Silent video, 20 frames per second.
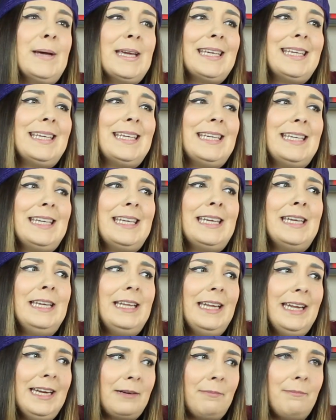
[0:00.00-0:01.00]
but
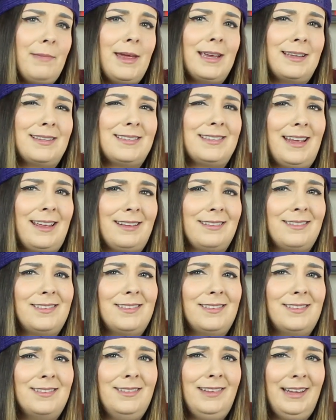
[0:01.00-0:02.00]
he, makes
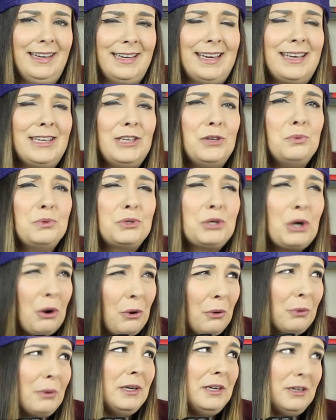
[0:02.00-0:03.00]
sense. You
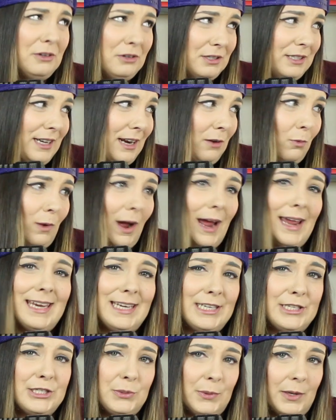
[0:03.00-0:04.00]
totally understand why
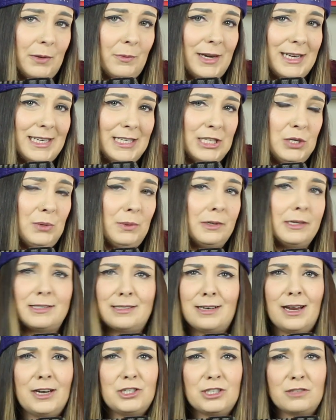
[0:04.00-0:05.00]
he's doing what he's doing.
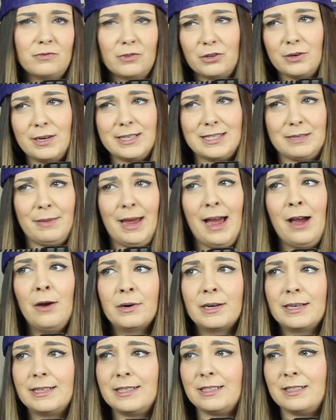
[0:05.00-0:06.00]
It's not just for crazy
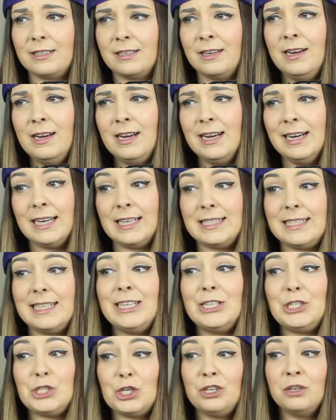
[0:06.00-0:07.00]
power. It's because
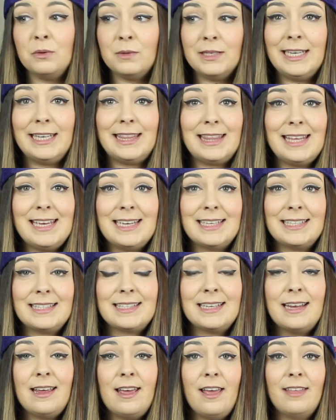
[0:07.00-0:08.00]
he genuinely
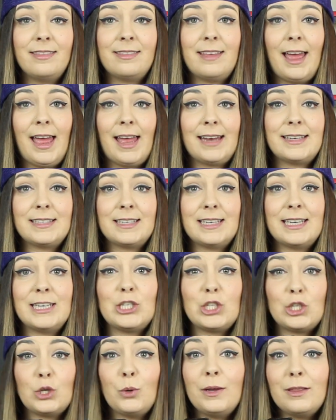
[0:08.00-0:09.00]
thinks that
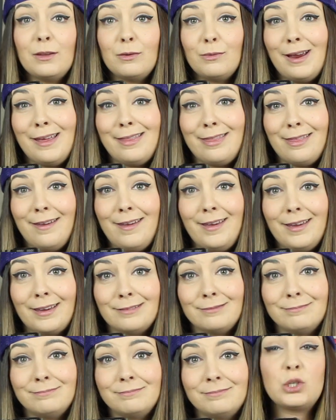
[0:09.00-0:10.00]
he's doing the right
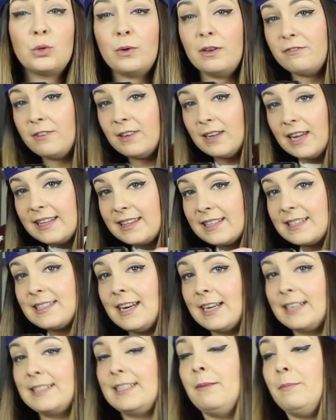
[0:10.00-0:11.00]
thing. So I feel like
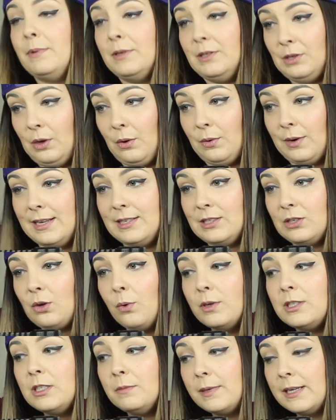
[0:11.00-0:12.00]
this next episode is
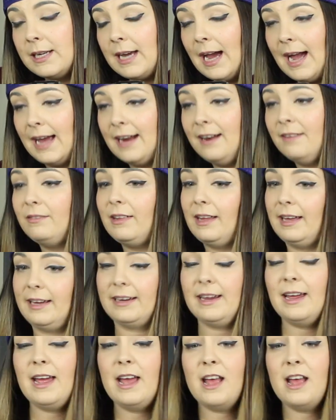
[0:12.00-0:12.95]
going to be kind of